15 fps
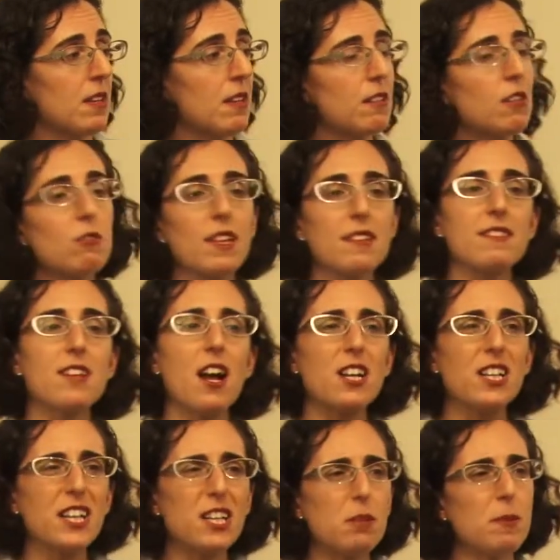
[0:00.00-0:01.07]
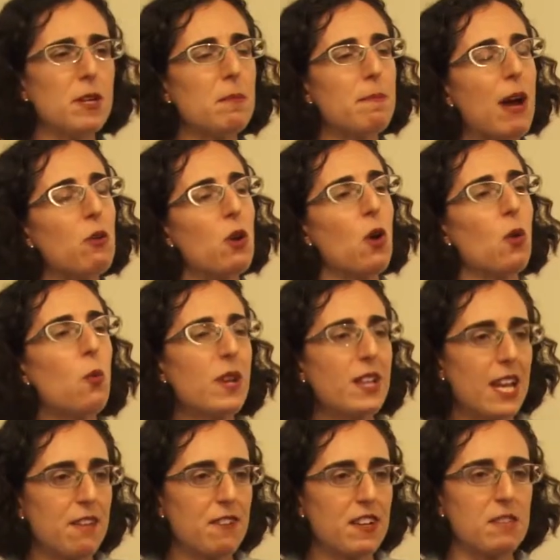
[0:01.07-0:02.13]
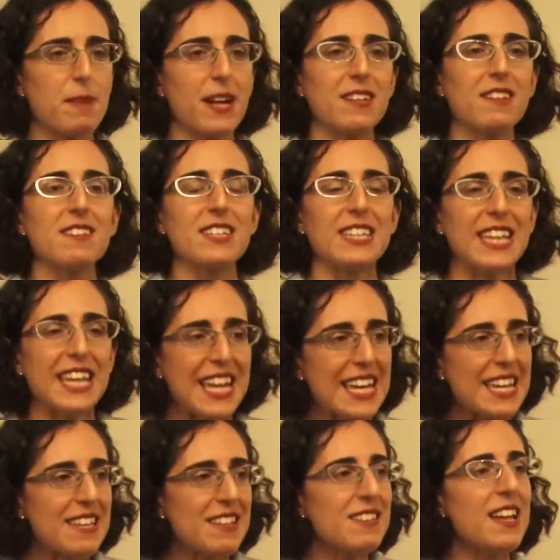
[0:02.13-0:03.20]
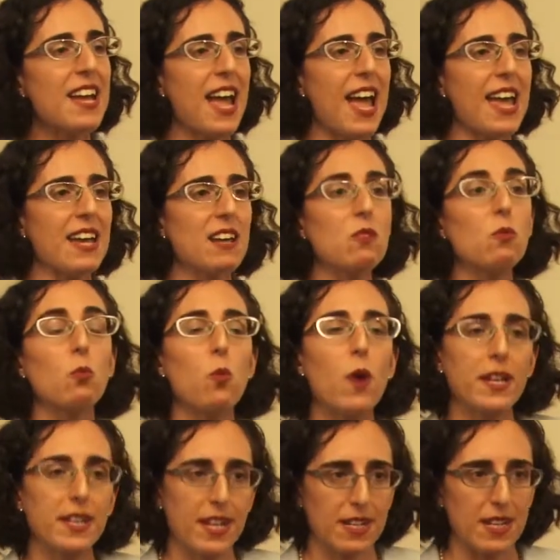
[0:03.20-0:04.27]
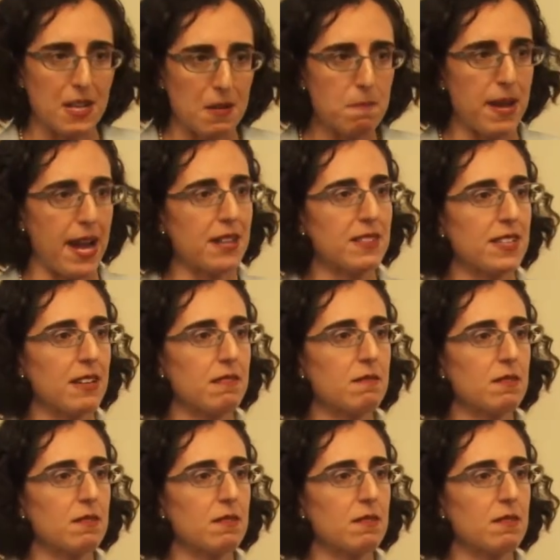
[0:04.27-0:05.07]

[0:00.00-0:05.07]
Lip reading: So let's talk a little bit about what life expectancy is and what can impact it.